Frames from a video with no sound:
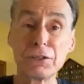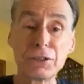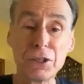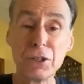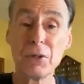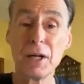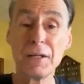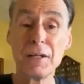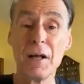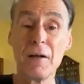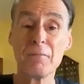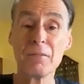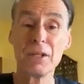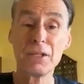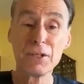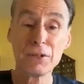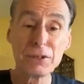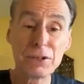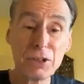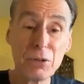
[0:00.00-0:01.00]
You're doing,
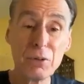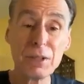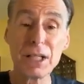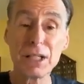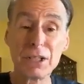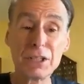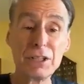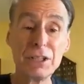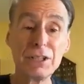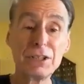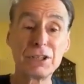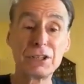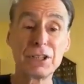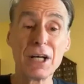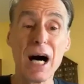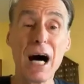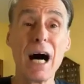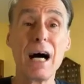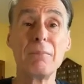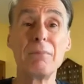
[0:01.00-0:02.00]
you're doing a good
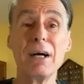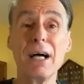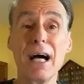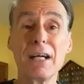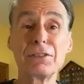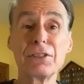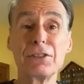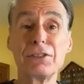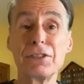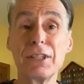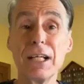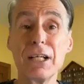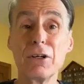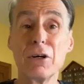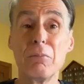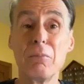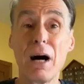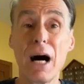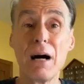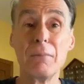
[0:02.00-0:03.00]
job as a
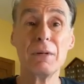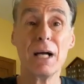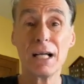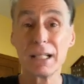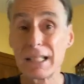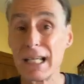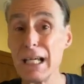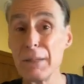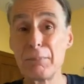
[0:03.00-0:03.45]
single mom.